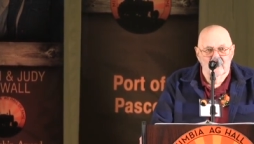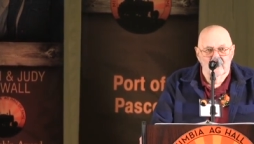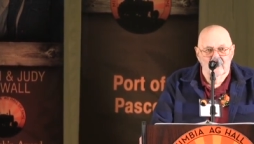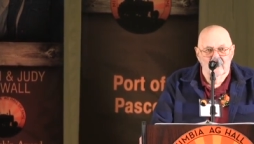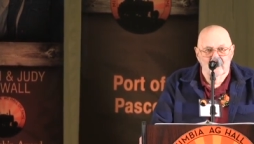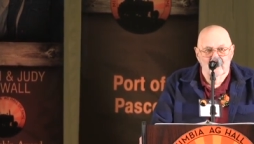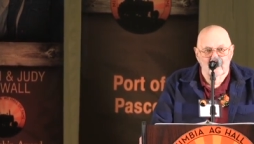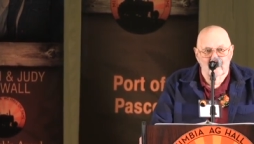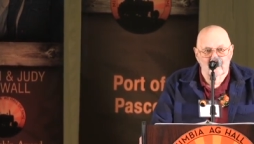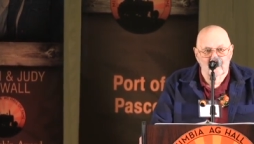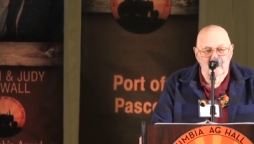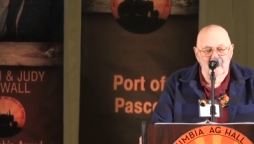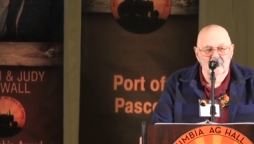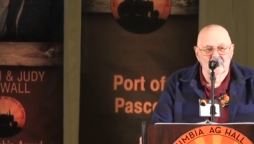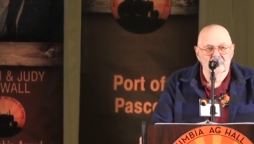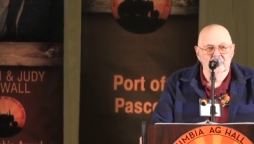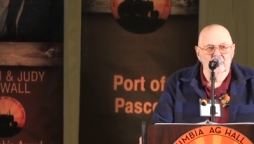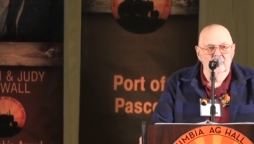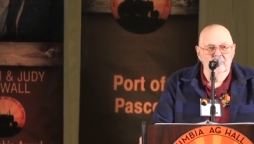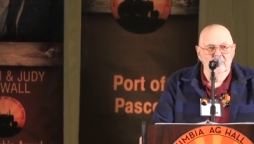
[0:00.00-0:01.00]
when
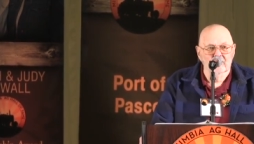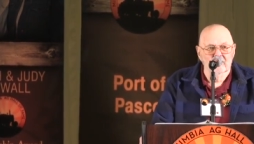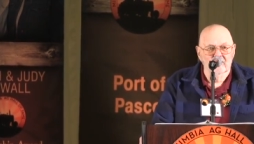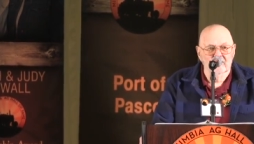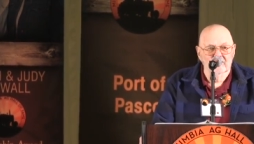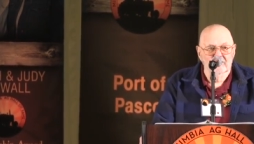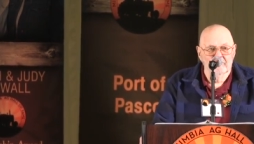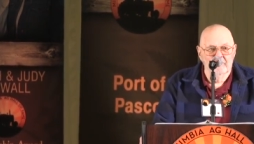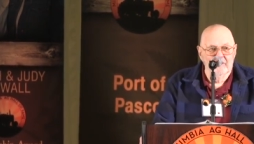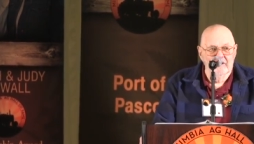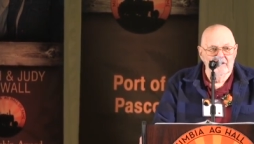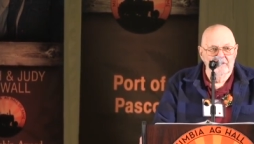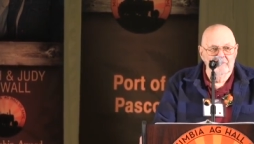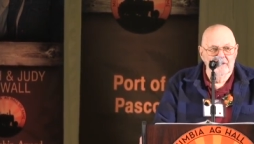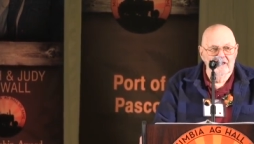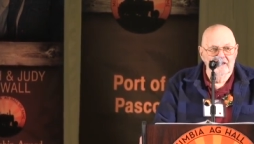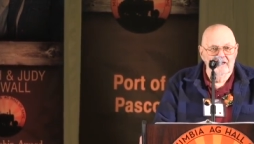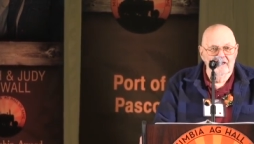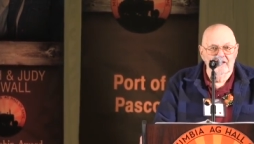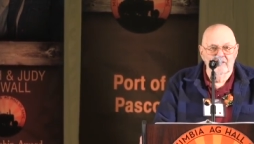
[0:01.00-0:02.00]
things were
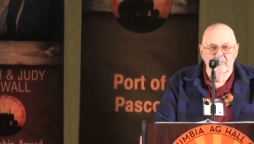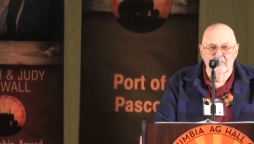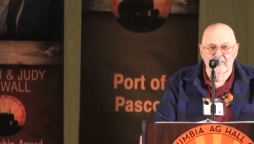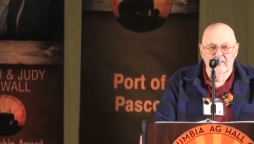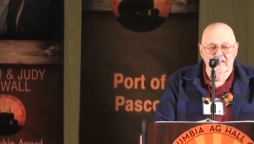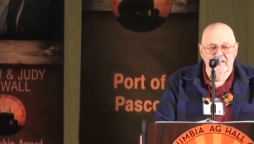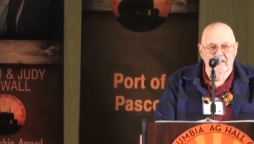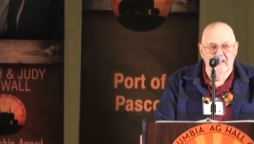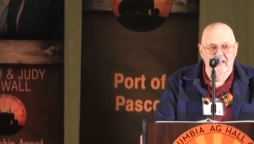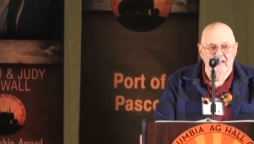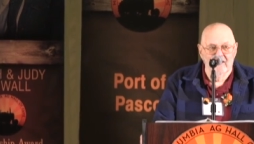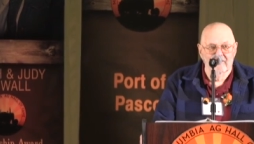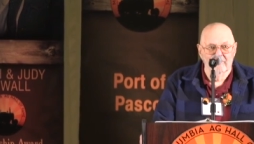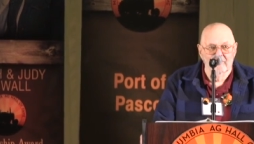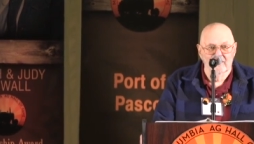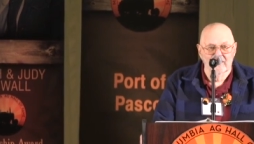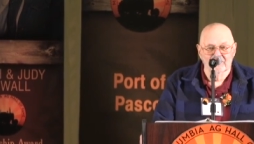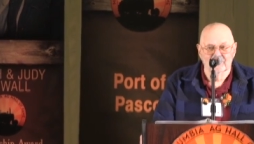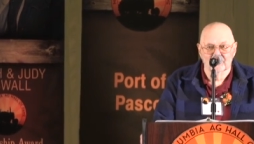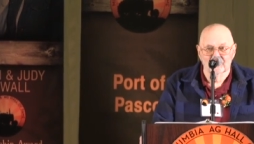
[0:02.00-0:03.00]
experimenting. We didn't
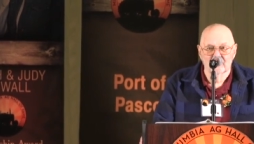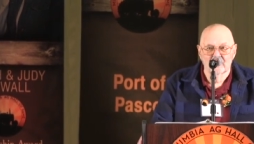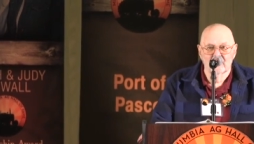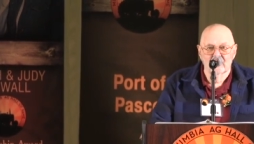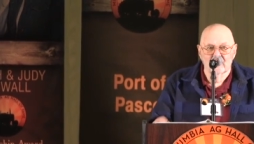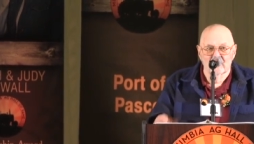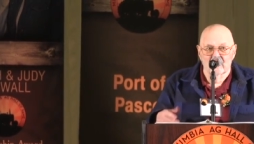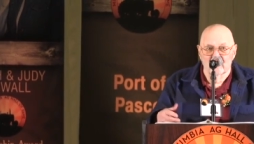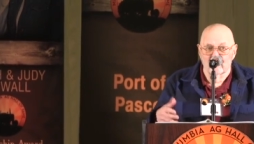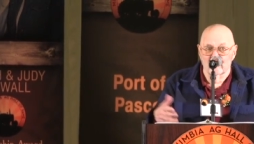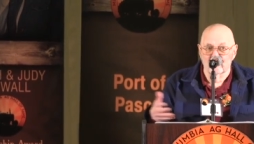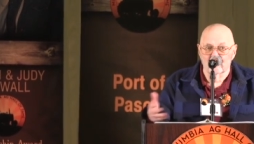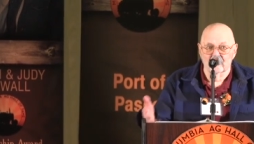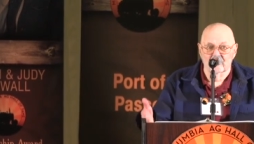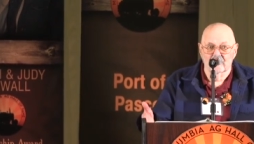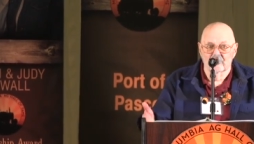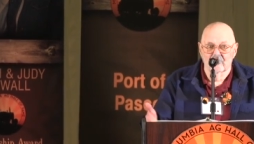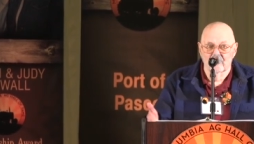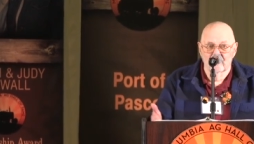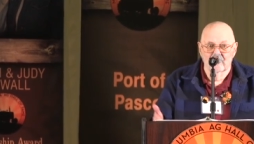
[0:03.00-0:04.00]
have much
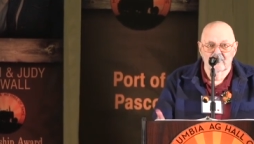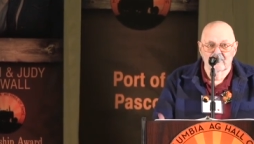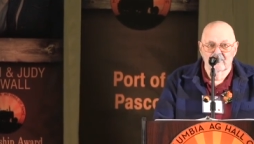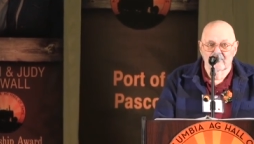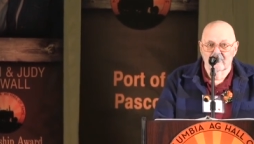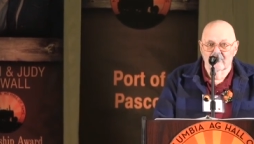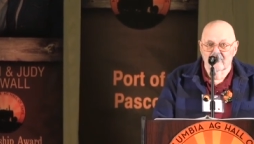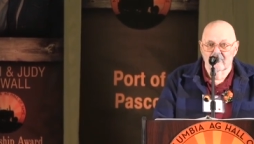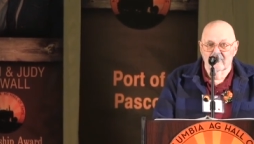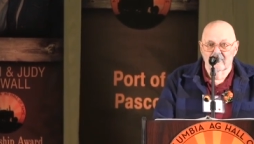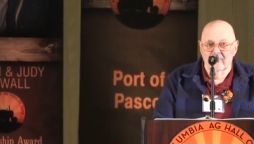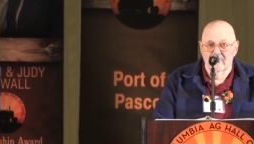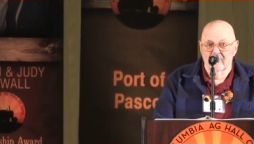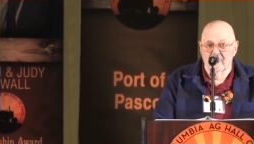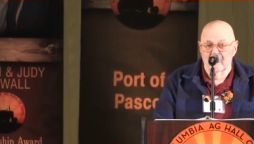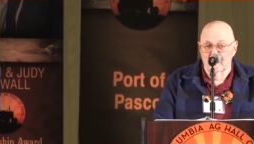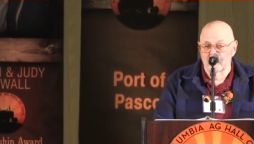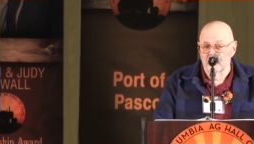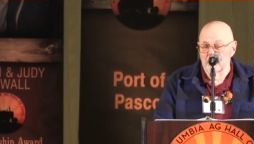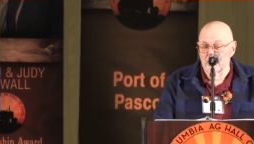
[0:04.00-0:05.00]
other
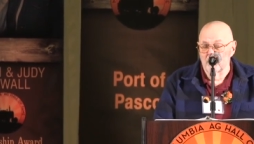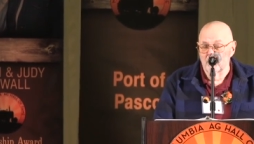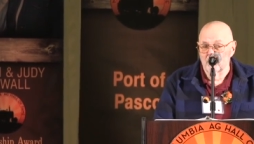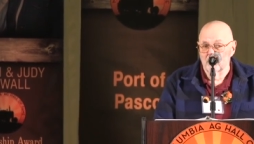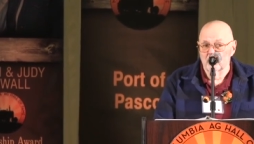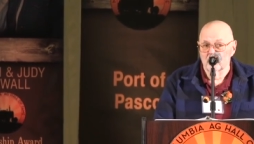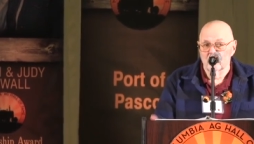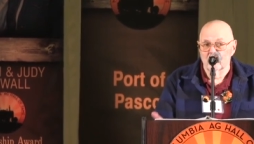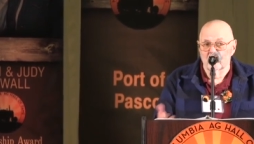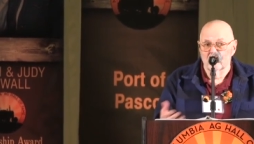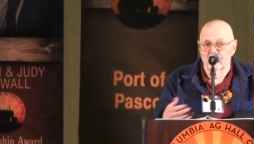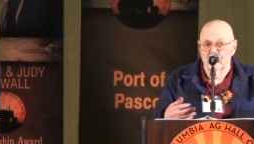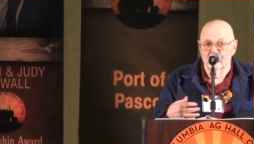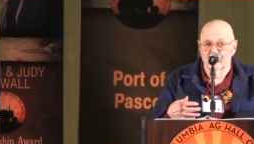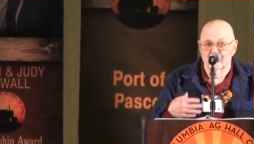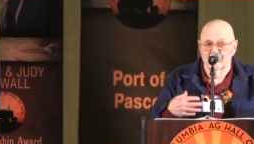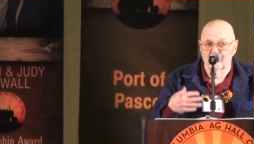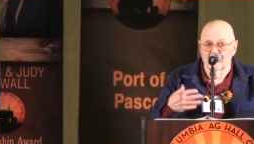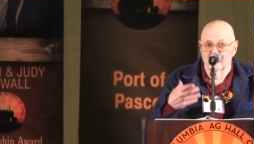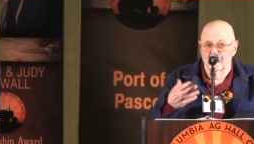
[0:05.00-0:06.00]

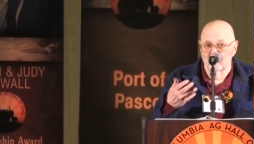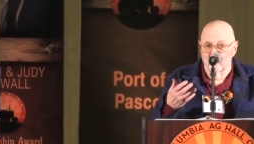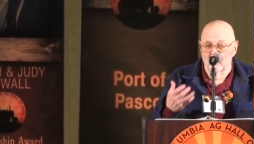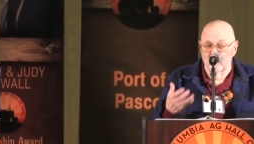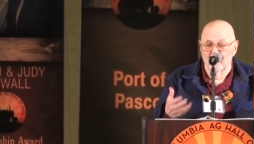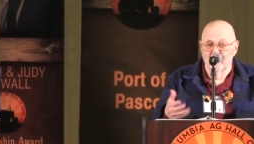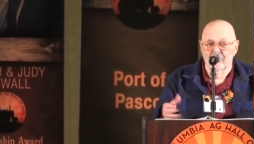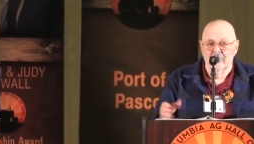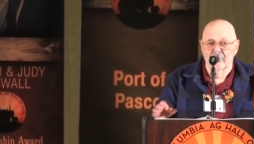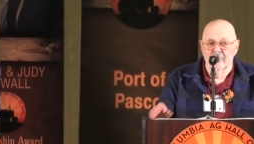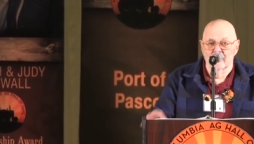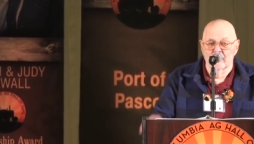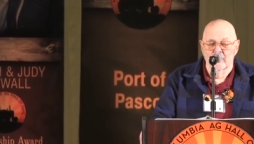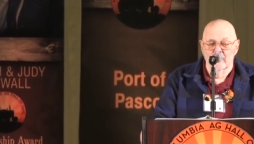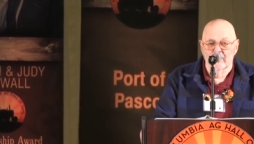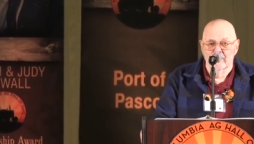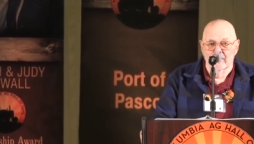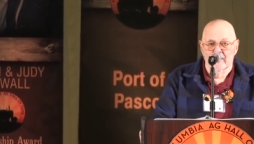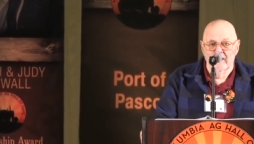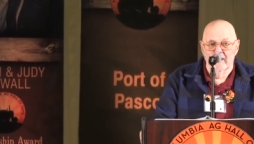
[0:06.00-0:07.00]
input that we,
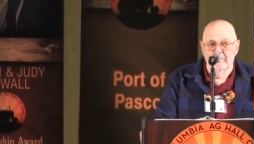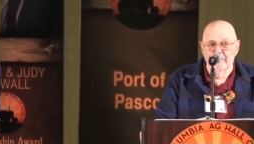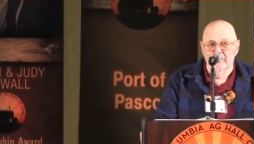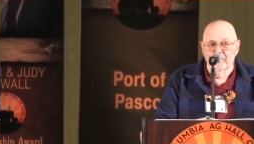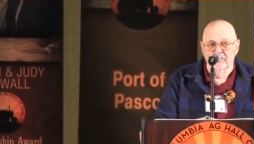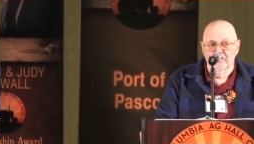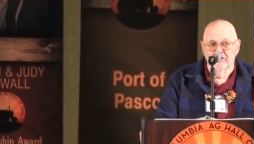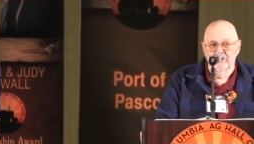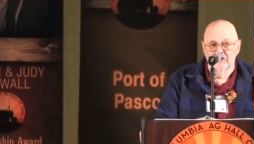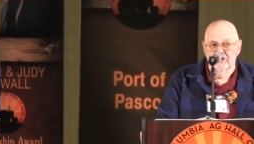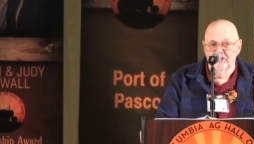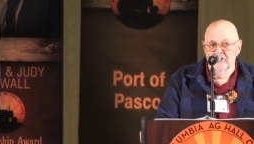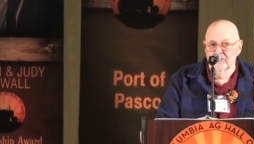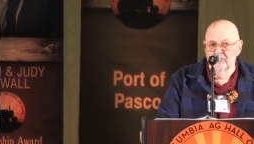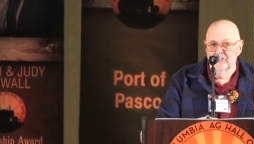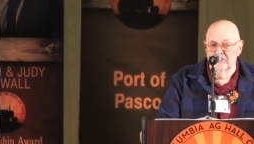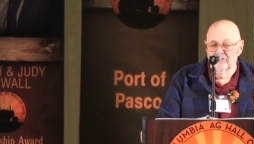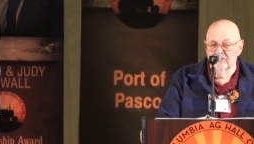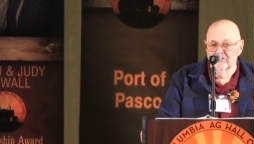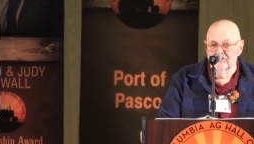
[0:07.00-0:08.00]
were able to
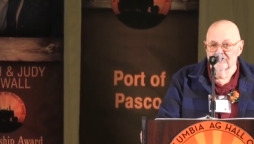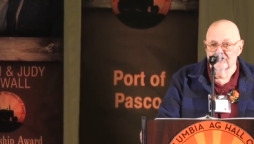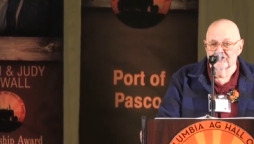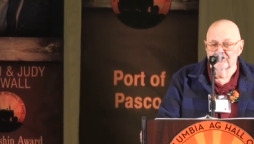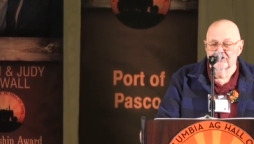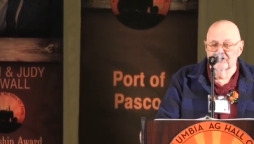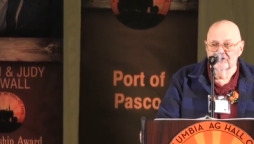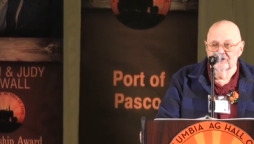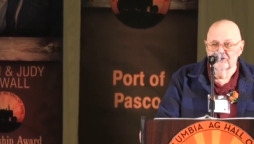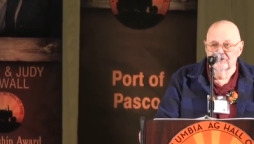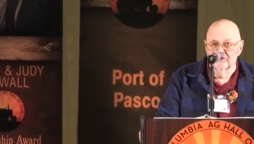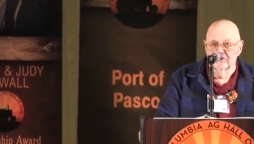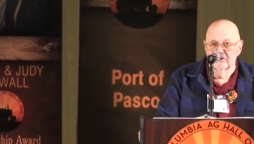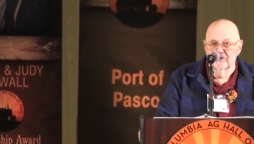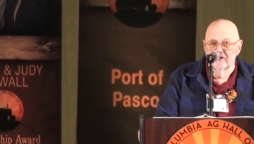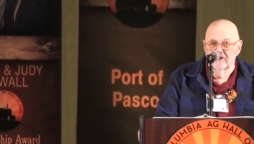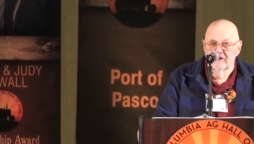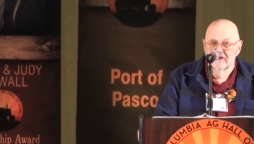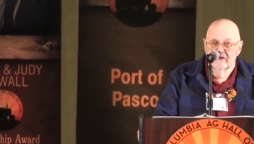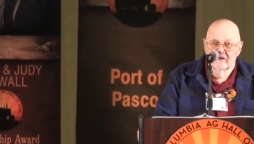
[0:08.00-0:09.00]
use
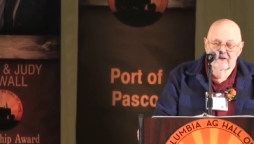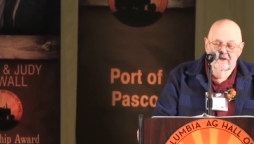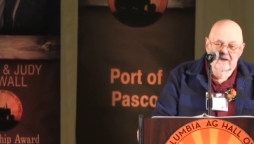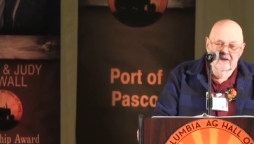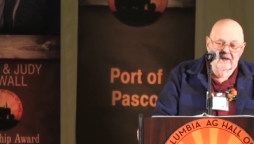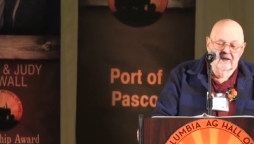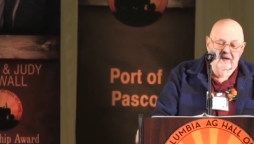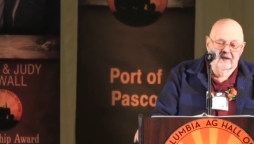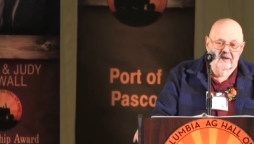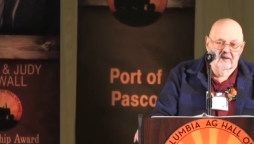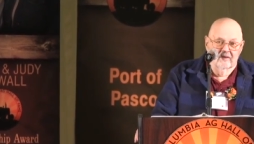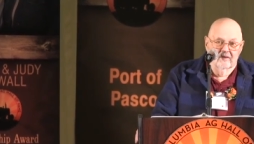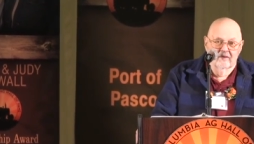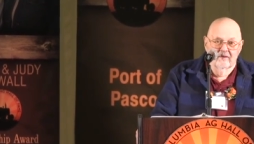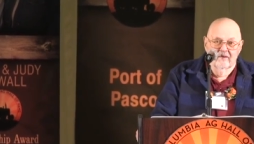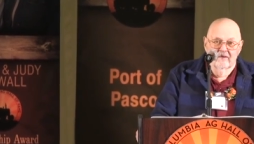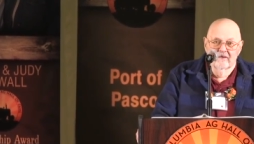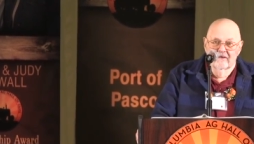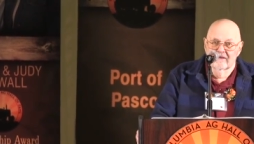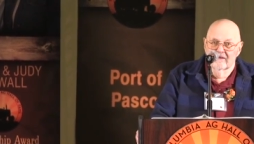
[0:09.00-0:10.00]
to.
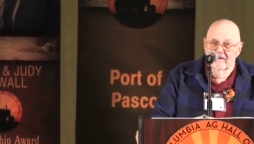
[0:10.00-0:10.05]
Uh,